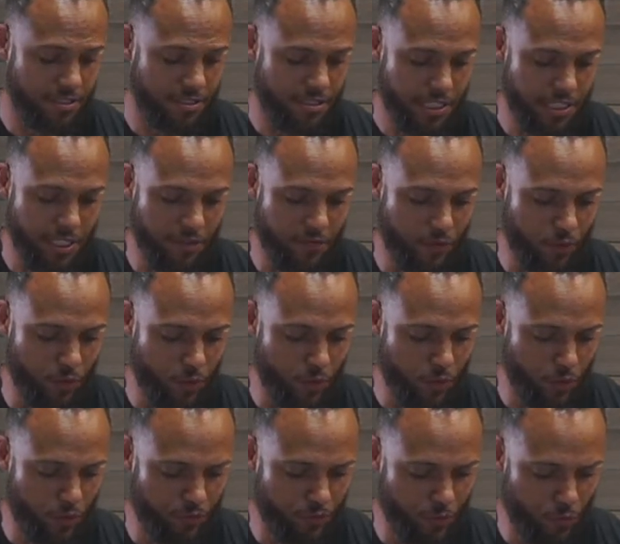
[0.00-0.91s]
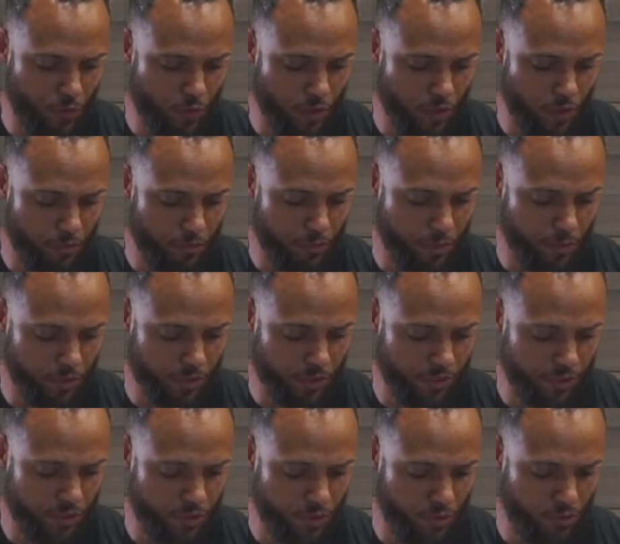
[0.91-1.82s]
And I've only heard it from one person,
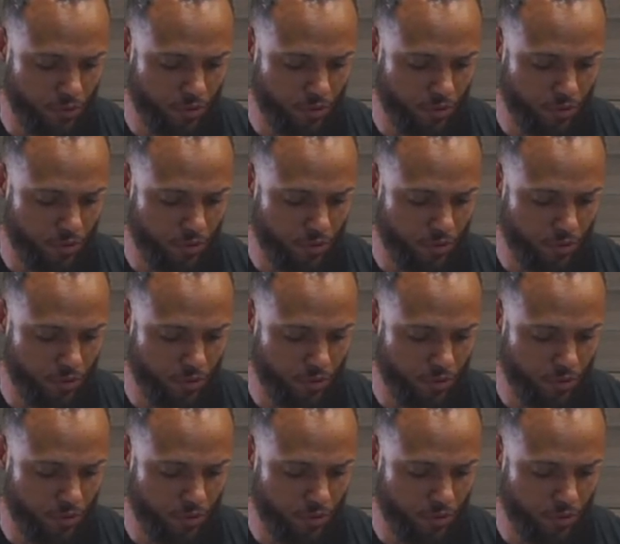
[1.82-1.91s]
so